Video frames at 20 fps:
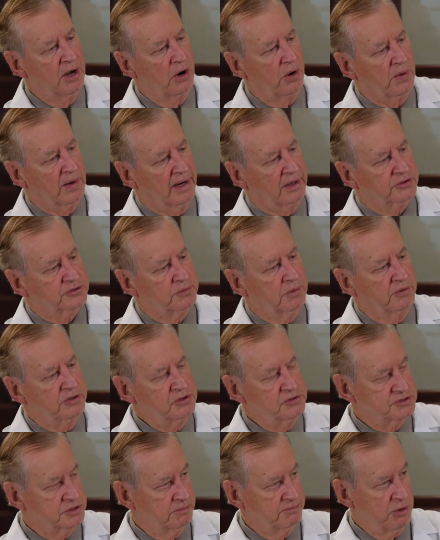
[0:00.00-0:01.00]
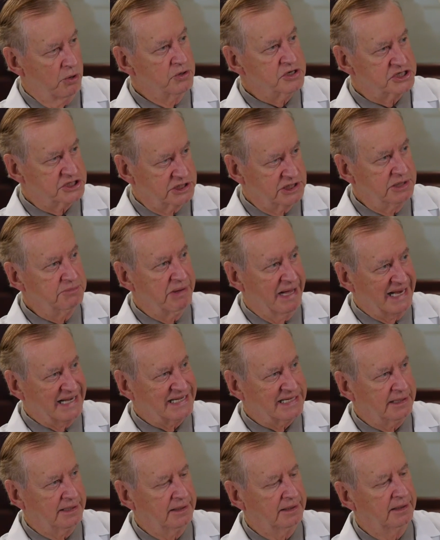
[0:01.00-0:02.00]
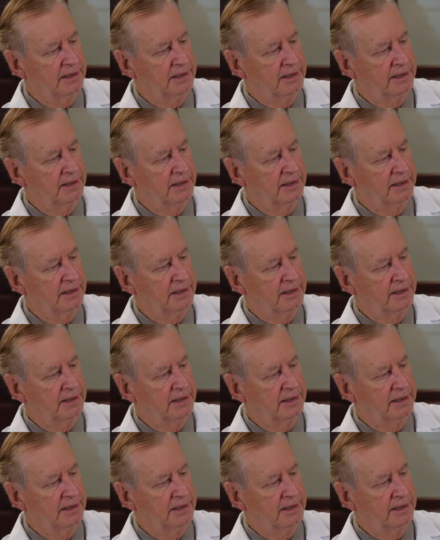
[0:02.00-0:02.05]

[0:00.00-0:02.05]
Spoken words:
or else we'll use a bone cement.